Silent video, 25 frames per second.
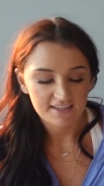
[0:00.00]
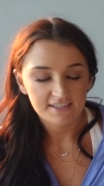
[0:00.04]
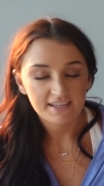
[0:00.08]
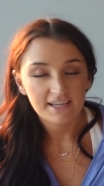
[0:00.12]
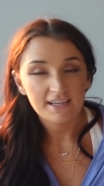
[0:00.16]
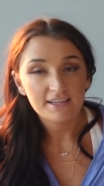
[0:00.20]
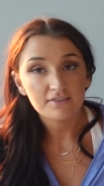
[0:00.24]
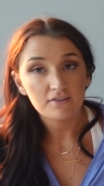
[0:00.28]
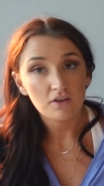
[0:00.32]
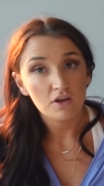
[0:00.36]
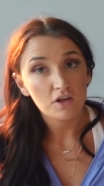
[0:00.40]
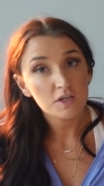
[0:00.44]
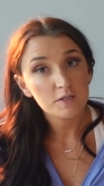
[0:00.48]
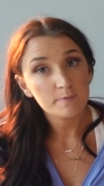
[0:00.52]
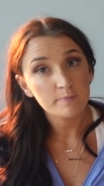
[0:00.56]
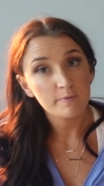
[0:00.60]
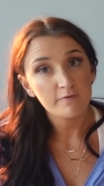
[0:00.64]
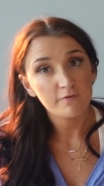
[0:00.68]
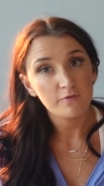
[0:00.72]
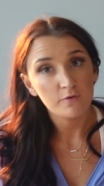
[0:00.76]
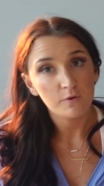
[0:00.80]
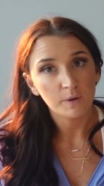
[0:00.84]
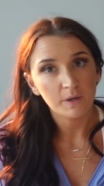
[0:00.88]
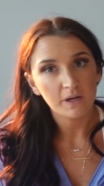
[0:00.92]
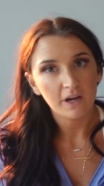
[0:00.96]
this has launched
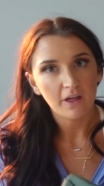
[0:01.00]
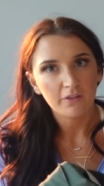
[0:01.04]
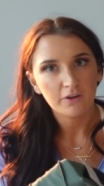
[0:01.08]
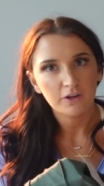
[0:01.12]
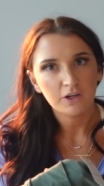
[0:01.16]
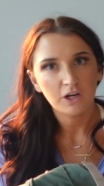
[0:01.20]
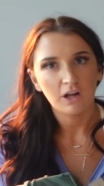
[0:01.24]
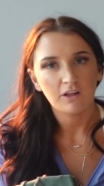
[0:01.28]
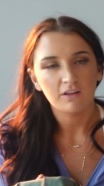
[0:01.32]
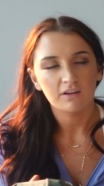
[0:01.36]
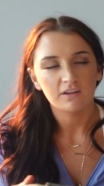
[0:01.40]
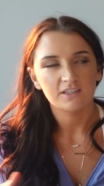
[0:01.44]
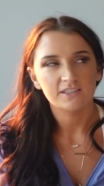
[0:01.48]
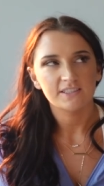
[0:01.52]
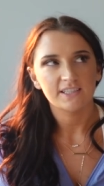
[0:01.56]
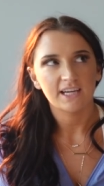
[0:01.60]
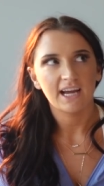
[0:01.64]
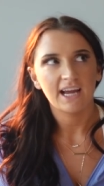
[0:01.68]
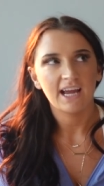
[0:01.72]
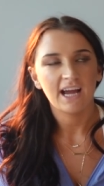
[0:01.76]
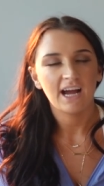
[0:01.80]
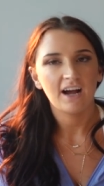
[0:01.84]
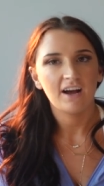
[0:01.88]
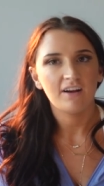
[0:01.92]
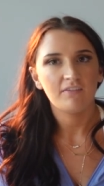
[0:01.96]
before in other colors.
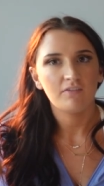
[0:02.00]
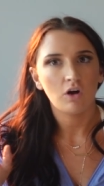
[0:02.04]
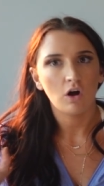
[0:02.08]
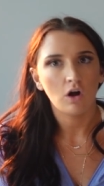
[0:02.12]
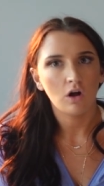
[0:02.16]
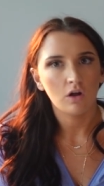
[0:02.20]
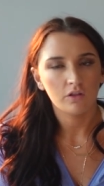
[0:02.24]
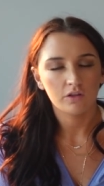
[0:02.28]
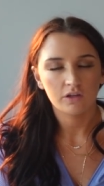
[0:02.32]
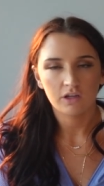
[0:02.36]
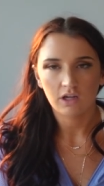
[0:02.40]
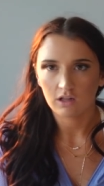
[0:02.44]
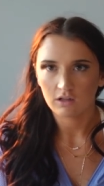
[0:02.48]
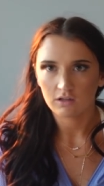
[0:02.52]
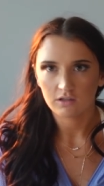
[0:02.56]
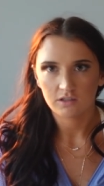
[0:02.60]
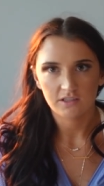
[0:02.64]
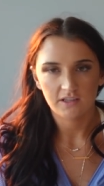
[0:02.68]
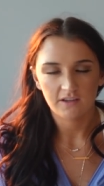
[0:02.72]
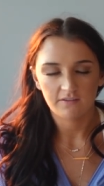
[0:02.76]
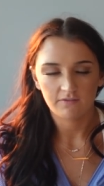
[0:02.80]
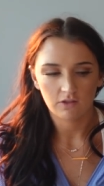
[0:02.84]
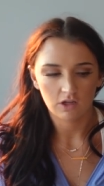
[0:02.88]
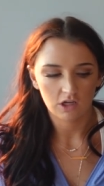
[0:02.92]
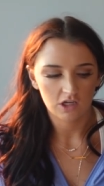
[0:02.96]
I have all the colors
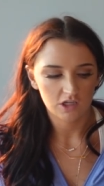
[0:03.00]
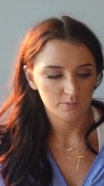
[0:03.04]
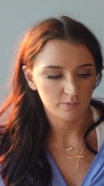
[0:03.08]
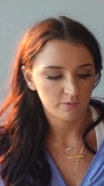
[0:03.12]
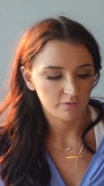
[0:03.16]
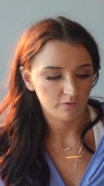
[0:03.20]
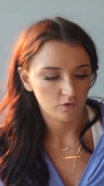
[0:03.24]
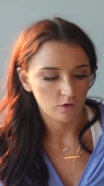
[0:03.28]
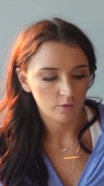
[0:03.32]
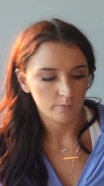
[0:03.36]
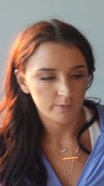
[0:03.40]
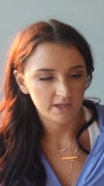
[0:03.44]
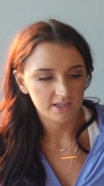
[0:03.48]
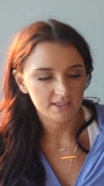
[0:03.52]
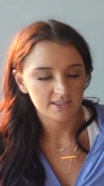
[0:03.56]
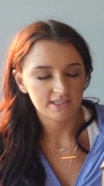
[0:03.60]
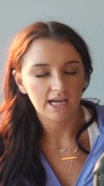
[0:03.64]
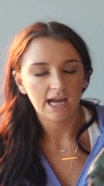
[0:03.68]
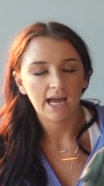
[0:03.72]
they've launched before because